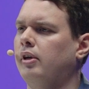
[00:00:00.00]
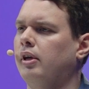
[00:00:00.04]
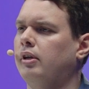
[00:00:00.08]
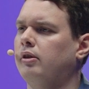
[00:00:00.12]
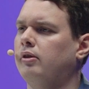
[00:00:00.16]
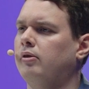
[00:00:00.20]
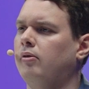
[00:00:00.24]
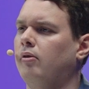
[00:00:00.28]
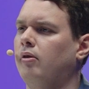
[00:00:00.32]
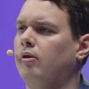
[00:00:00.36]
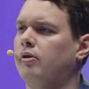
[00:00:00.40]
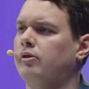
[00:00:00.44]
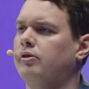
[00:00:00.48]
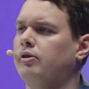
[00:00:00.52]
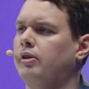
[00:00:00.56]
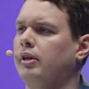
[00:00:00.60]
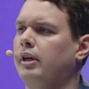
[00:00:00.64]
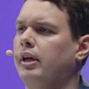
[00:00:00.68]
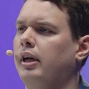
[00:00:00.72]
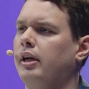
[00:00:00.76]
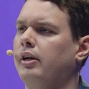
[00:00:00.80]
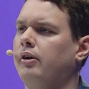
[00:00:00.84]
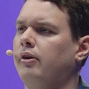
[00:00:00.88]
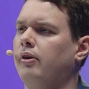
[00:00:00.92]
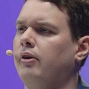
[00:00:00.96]
that
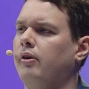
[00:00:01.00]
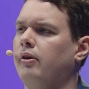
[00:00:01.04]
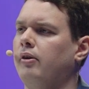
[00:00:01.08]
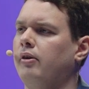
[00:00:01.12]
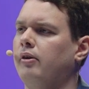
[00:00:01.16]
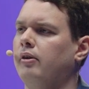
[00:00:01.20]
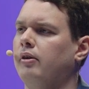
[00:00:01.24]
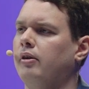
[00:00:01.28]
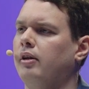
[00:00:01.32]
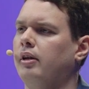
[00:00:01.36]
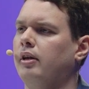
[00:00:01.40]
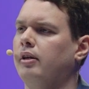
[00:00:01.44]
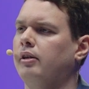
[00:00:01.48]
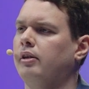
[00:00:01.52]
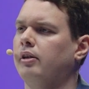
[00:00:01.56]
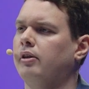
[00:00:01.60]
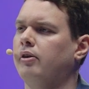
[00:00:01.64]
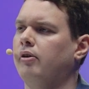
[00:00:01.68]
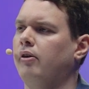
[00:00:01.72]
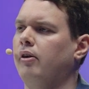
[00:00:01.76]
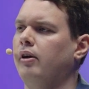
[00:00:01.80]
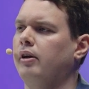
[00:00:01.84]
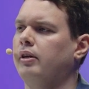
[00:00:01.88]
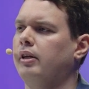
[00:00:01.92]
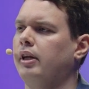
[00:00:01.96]
altogether, the
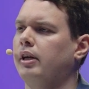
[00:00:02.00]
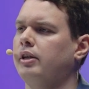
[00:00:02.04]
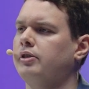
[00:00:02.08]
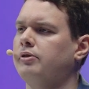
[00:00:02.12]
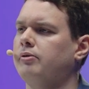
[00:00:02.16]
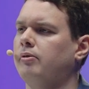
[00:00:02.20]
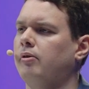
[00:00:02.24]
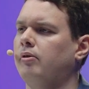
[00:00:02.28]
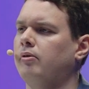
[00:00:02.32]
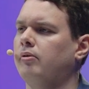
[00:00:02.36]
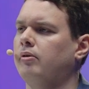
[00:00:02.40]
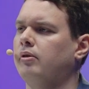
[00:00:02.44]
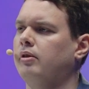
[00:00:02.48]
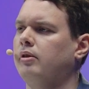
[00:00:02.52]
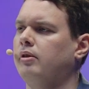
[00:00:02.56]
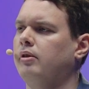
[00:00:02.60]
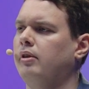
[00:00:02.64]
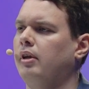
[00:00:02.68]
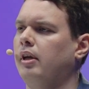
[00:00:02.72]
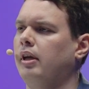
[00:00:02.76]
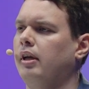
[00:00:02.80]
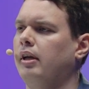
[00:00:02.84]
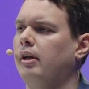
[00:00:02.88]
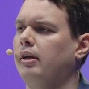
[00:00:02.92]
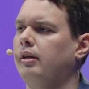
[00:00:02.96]
current X-Road
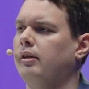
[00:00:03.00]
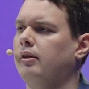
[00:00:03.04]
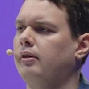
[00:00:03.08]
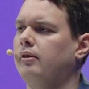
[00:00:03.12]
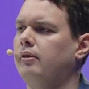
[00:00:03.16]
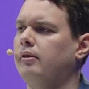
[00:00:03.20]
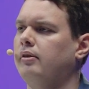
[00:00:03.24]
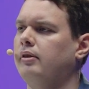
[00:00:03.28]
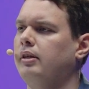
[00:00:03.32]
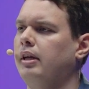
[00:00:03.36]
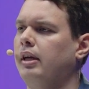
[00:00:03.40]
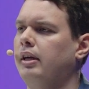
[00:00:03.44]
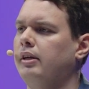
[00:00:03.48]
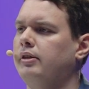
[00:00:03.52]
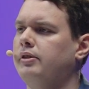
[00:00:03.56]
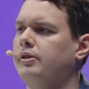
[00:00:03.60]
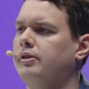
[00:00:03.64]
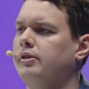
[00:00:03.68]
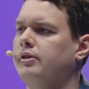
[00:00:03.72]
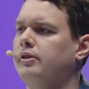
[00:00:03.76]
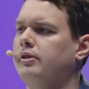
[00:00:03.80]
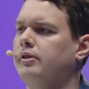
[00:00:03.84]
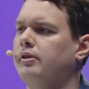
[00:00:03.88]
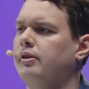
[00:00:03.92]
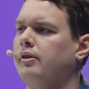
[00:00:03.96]

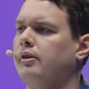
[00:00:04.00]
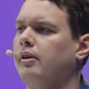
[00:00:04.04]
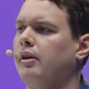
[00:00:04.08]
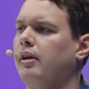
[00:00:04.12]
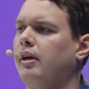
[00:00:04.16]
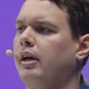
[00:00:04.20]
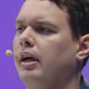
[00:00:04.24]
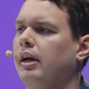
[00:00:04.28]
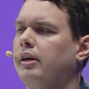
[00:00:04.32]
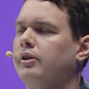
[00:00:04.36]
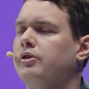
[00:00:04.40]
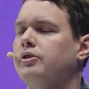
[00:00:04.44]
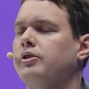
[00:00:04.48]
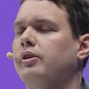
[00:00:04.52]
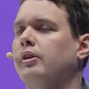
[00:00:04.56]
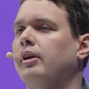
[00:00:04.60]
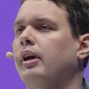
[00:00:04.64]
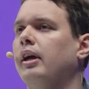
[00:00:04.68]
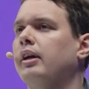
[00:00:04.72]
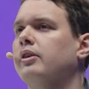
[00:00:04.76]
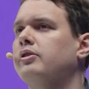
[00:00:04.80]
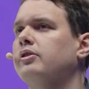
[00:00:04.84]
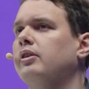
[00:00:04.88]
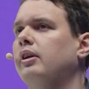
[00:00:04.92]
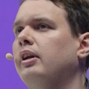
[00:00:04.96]
test action
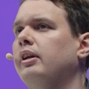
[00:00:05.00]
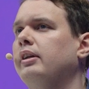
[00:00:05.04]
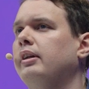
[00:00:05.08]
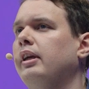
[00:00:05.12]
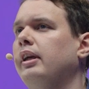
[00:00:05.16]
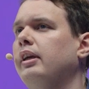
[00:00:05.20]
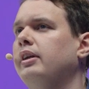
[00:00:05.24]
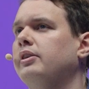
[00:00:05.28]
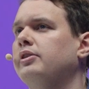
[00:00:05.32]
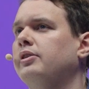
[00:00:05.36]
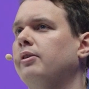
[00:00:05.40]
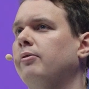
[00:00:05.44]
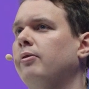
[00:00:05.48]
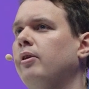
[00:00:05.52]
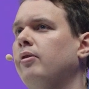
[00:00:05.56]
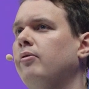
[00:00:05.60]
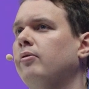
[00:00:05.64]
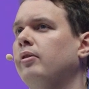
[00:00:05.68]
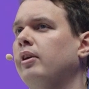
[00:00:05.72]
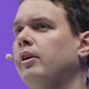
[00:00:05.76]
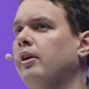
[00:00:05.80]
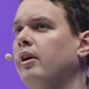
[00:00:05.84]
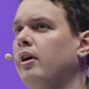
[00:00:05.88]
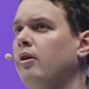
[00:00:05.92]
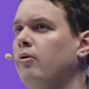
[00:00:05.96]
actually takes
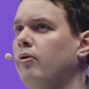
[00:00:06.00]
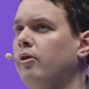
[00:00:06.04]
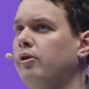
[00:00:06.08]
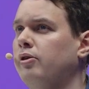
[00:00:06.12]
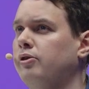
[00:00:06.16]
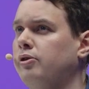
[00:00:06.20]
around an hour